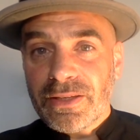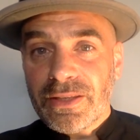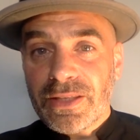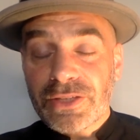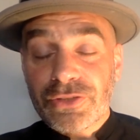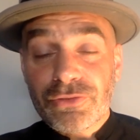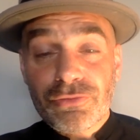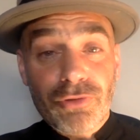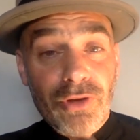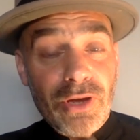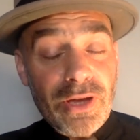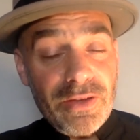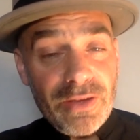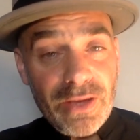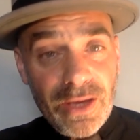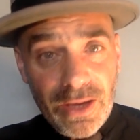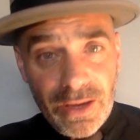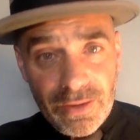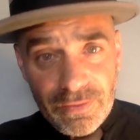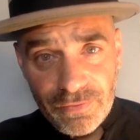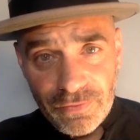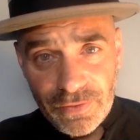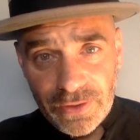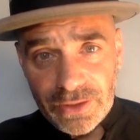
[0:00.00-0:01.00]
That's right,
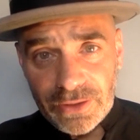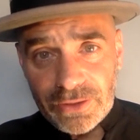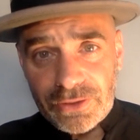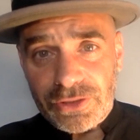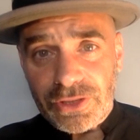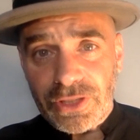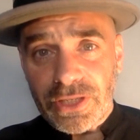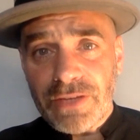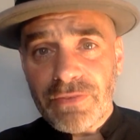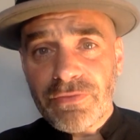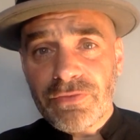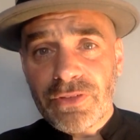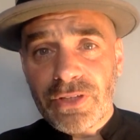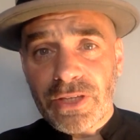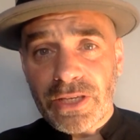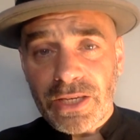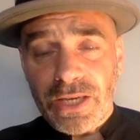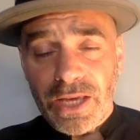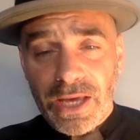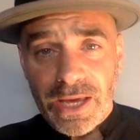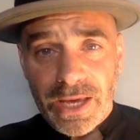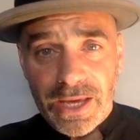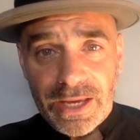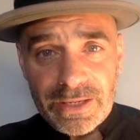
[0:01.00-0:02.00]
fingers lifting,
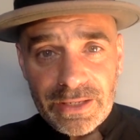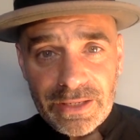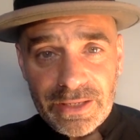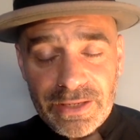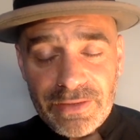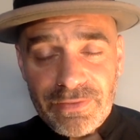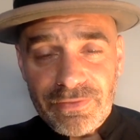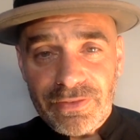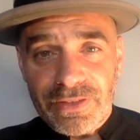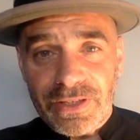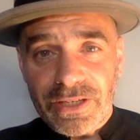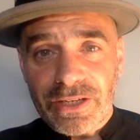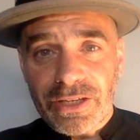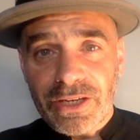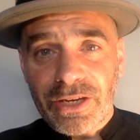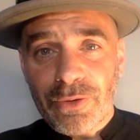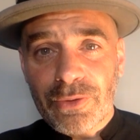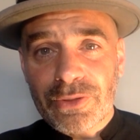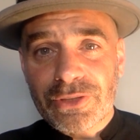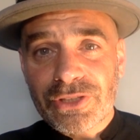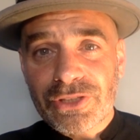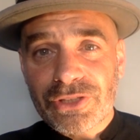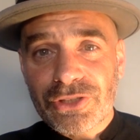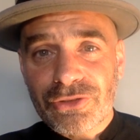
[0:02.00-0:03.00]
hand lifting. I know
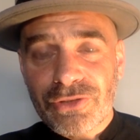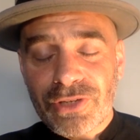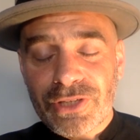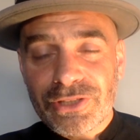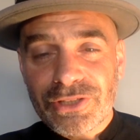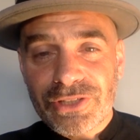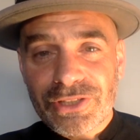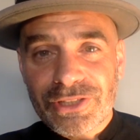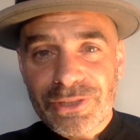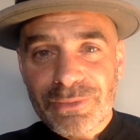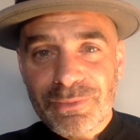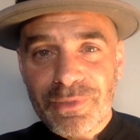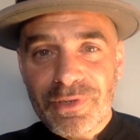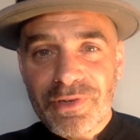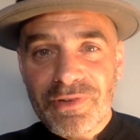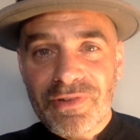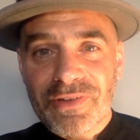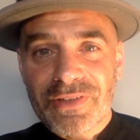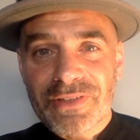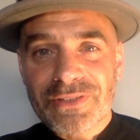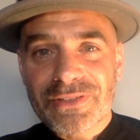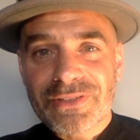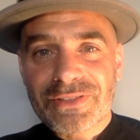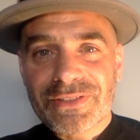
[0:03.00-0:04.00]
it's a strange
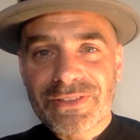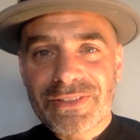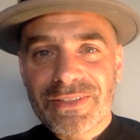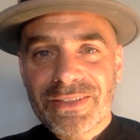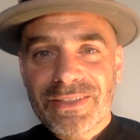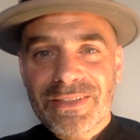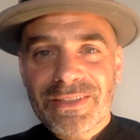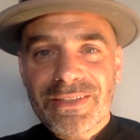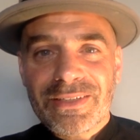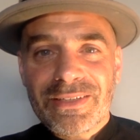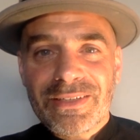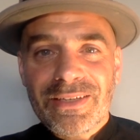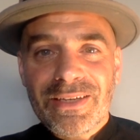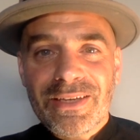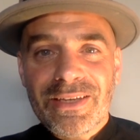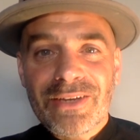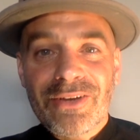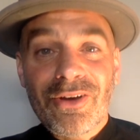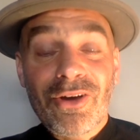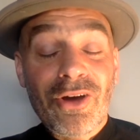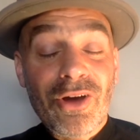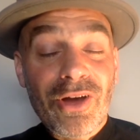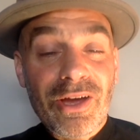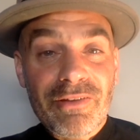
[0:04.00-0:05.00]
experience. Yeah, the
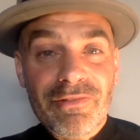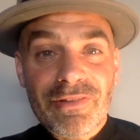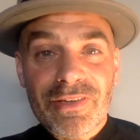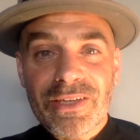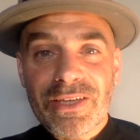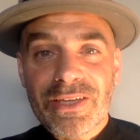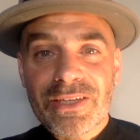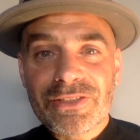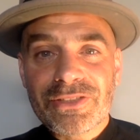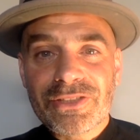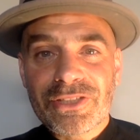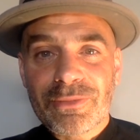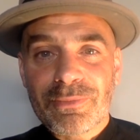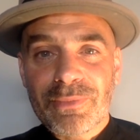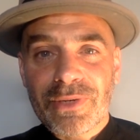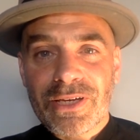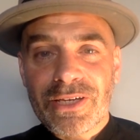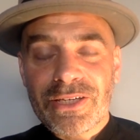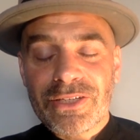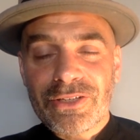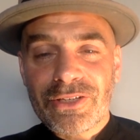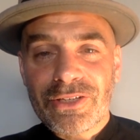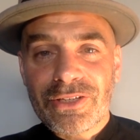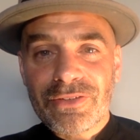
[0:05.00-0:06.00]
higher it gets, the
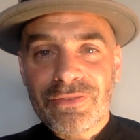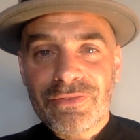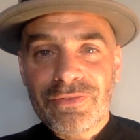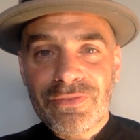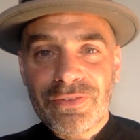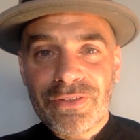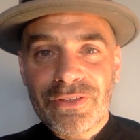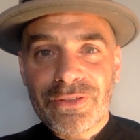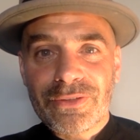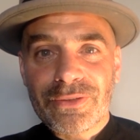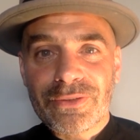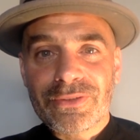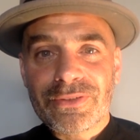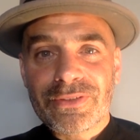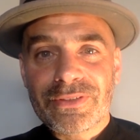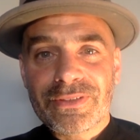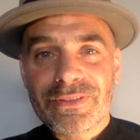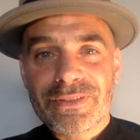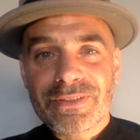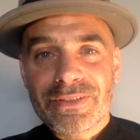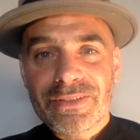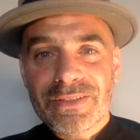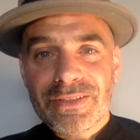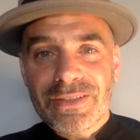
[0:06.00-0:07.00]
better you're going to feel.
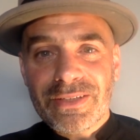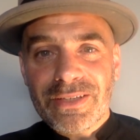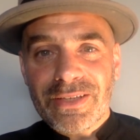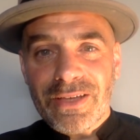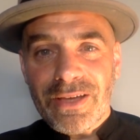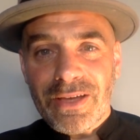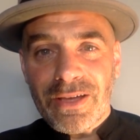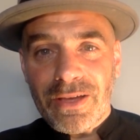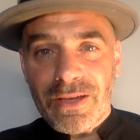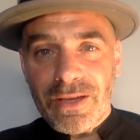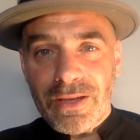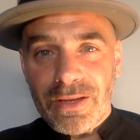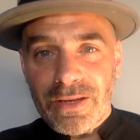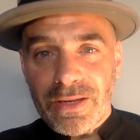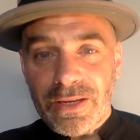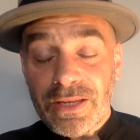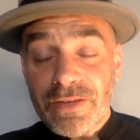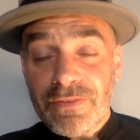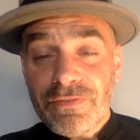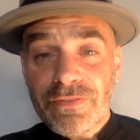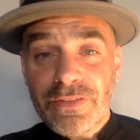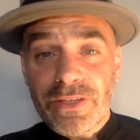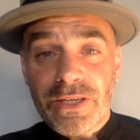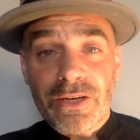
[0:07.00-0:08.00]

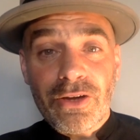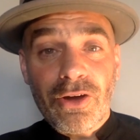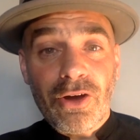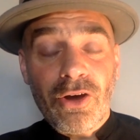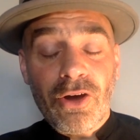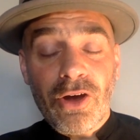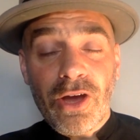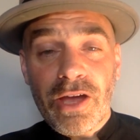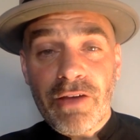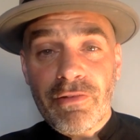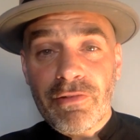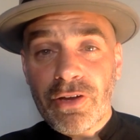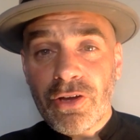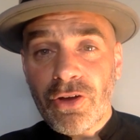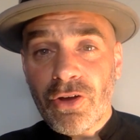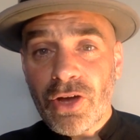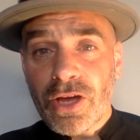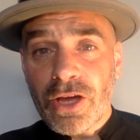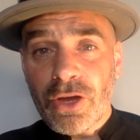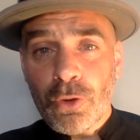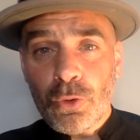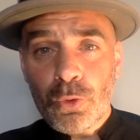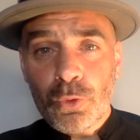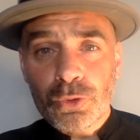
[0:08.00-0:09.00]
Lifting higher and
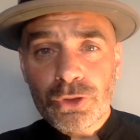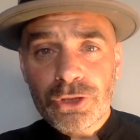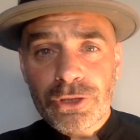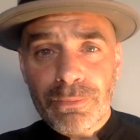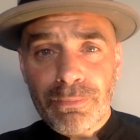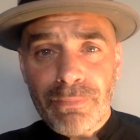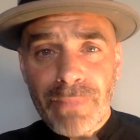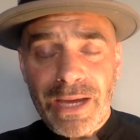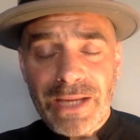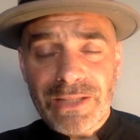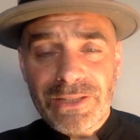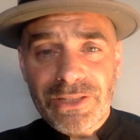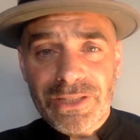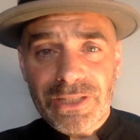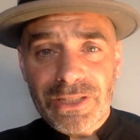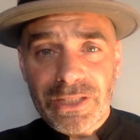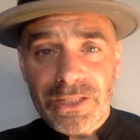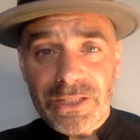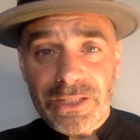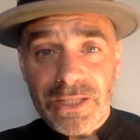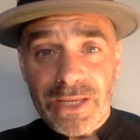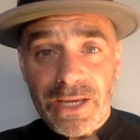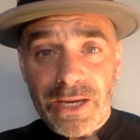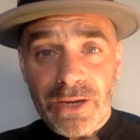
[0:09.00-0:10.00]
higher
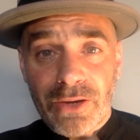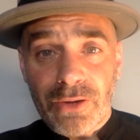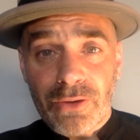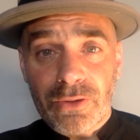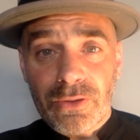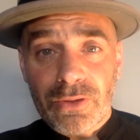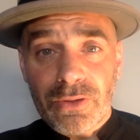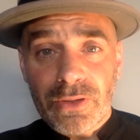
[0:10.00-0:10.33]
automatically now.